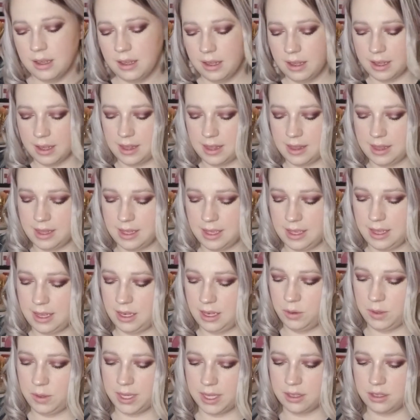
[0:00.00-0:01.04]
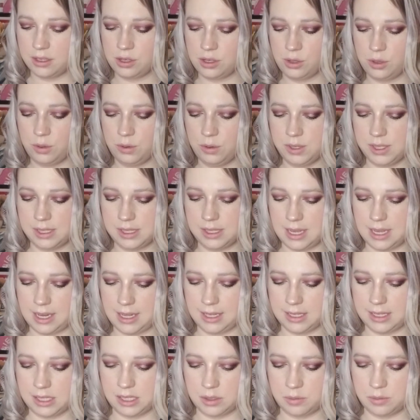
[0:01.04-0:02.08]
And then you get 2
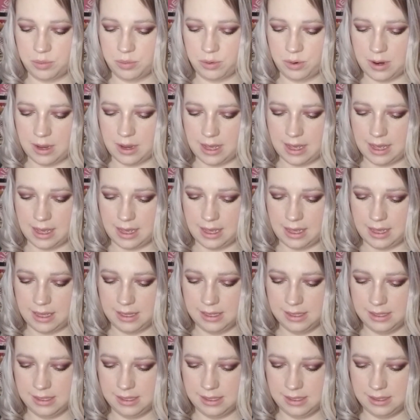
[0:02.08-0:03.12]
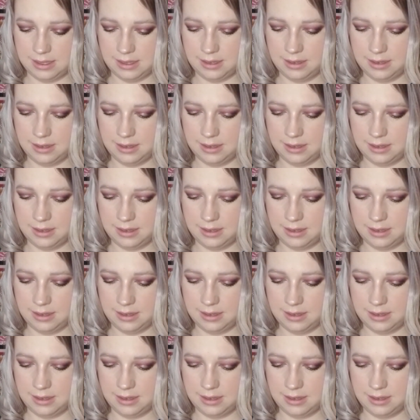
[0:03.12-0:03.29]
setting sprays.